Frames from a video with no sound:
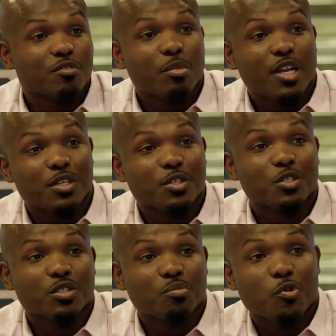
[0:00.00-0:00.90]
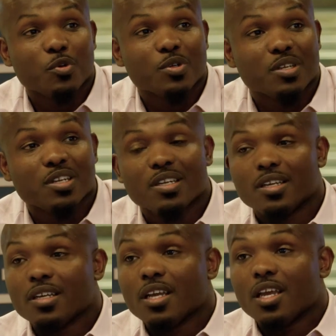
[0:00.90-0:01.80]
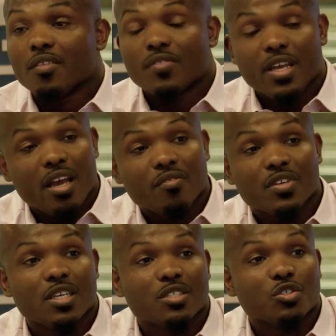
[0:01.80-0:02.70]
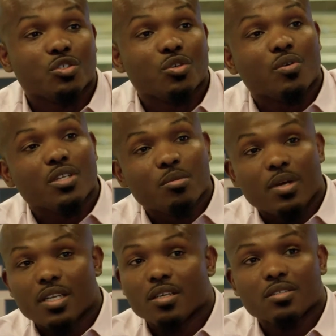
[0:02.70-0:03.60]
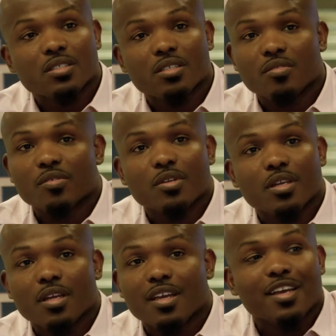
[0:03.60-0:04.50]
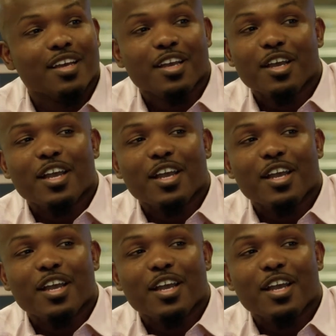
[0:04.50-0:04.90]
everybody in here look important if they have kids or you know anybody else in there,